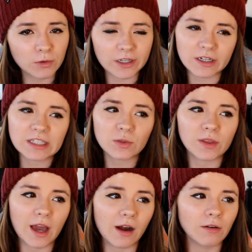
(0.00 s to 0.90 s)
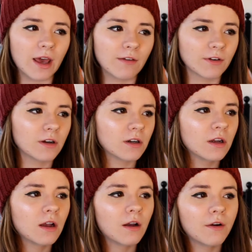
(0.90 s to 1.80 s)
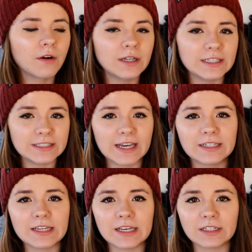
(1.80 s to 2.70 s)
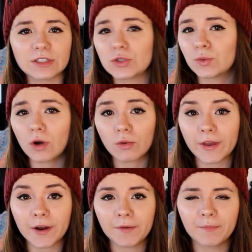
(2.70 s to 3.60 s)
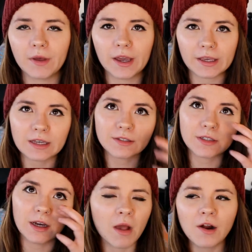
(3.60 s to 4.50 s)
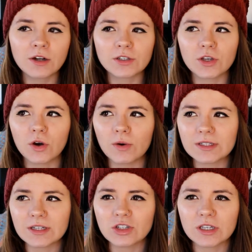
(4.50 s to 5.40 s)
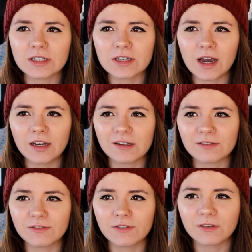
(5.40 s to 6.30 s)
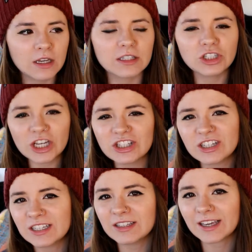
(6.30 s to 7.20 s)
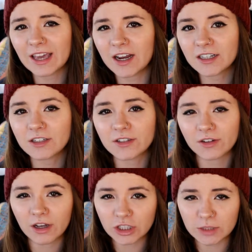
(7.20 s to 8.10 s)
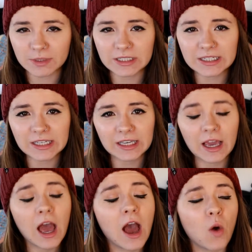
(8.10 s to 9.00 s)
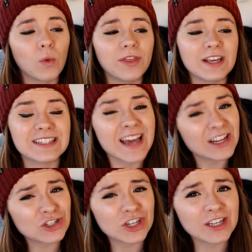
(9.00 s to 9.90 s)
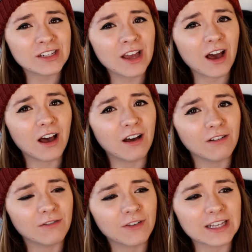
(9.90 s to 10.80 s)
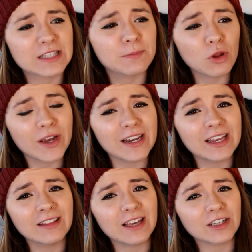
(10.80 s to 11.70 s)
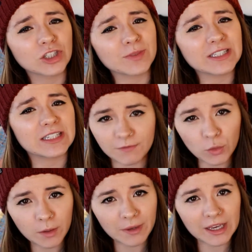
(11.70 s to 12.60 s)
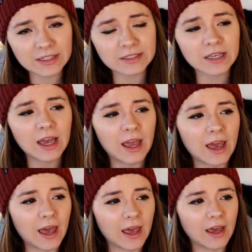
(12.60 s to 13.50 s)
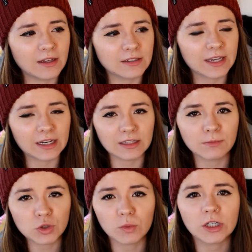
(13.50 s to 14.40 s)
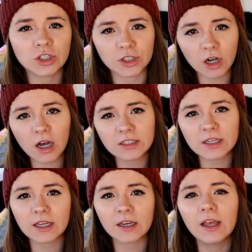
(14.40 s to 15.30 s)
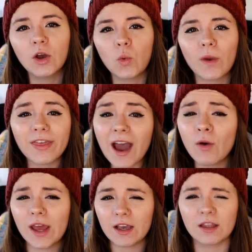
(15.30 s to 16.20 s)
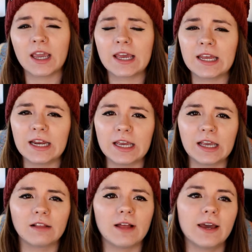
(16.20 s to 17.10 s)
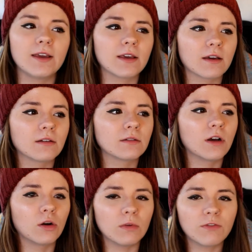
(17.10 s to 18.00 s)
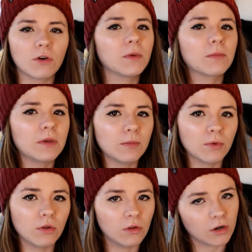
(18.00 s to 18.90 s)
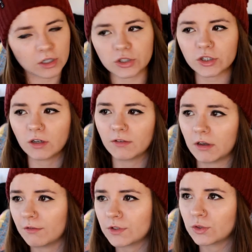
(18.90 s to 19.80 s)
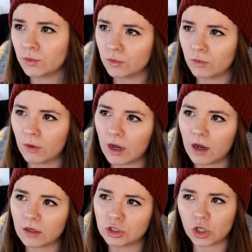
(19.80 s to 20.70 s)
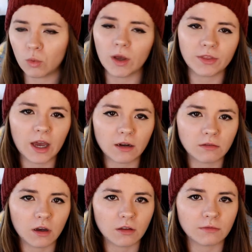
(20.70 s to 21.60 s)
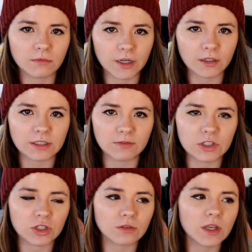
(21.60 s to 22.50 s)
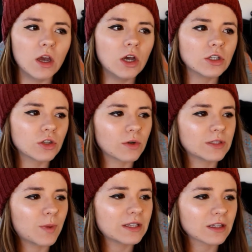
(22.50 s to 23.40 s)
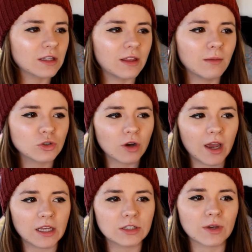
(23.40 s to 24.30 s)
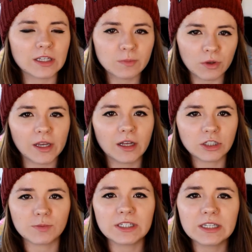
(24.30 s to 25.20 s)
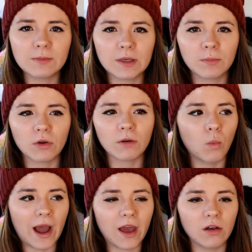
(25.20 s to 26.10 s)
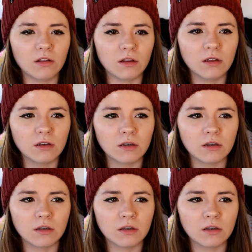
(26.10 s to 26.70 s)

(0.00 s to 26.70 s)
queerness without ever intending to go there, I guess. So essentially it's kind of suggesting that characters are LGBT with the intention of exploiting the LGBT viewer base and getting them to watch your content without alienating like homophobic people or conservatives who don't want that on their TV shows. So it's basically them trying to exploit LGBT people while